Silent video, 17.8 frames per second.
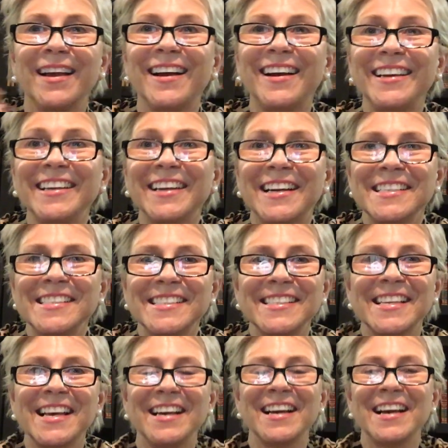Hi
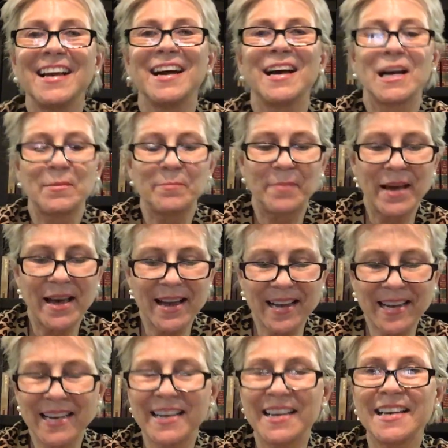guys, I'm
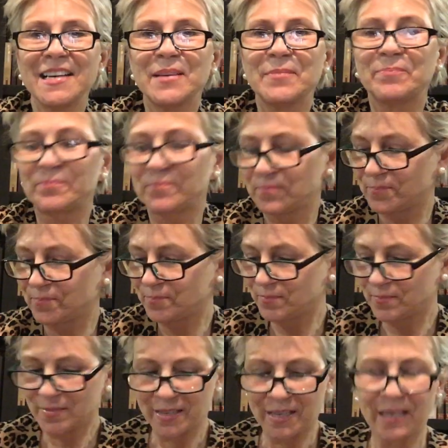back um,
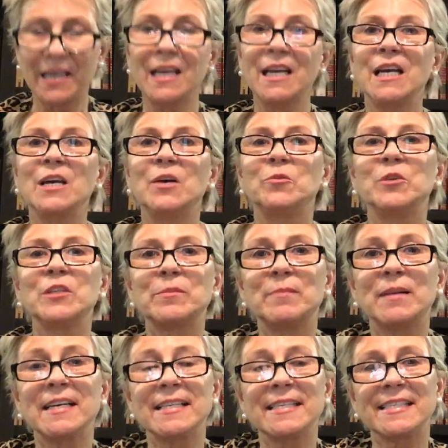with
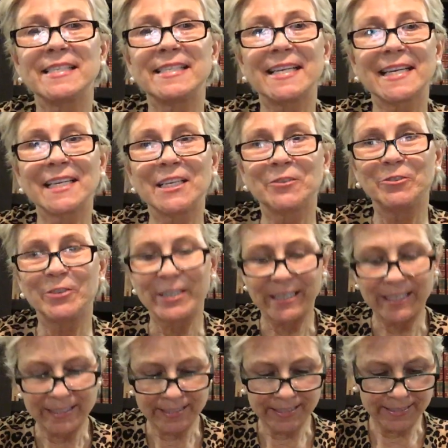my second
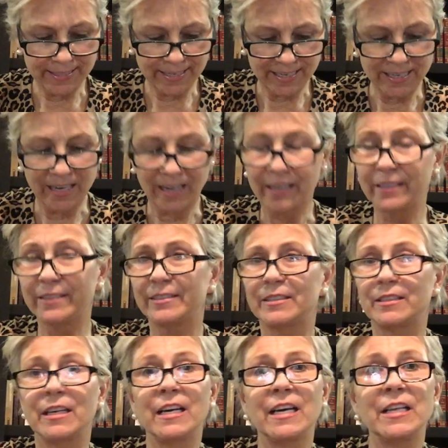reading today. I
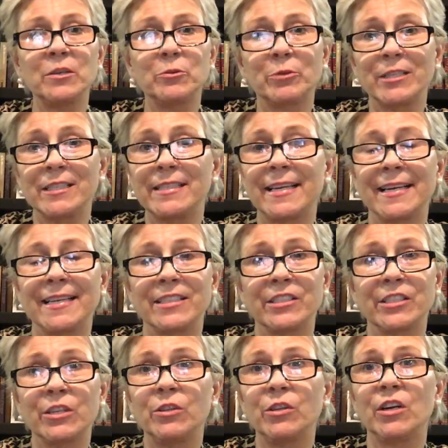the other one has taken
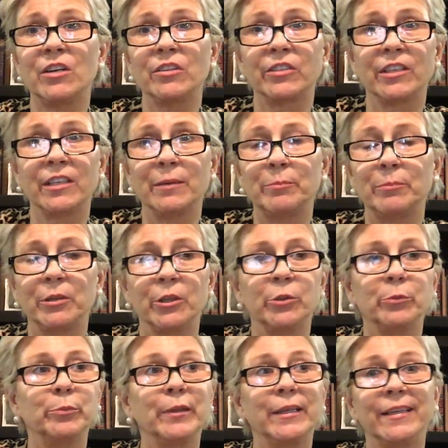so long to
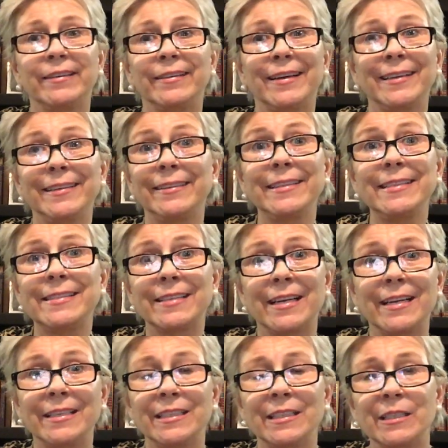upload, but at least
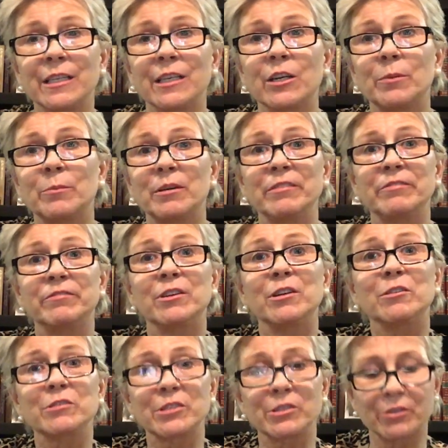I did it on my
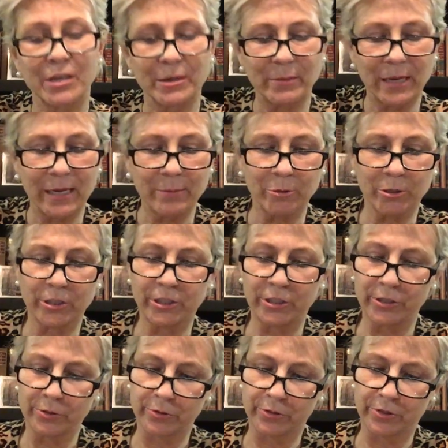phone, so I'm able to
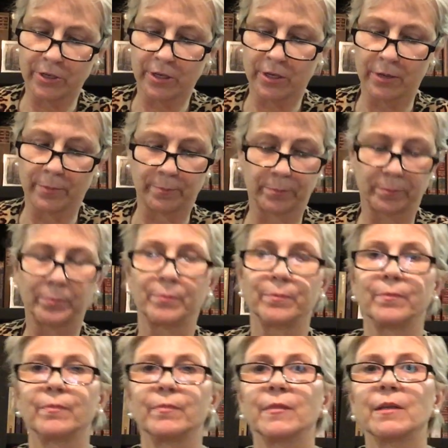use um,
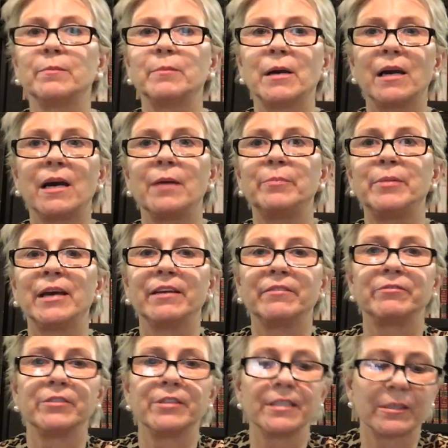my
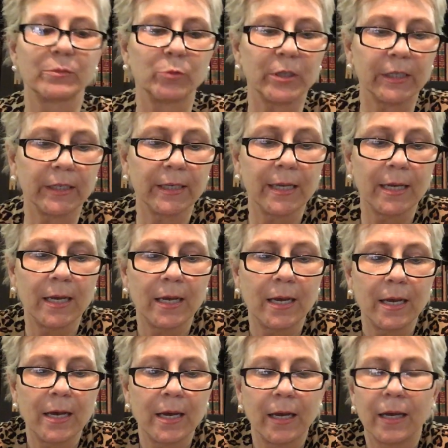iPad for this one.
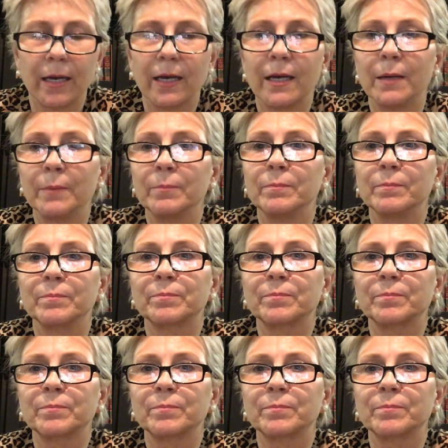Um,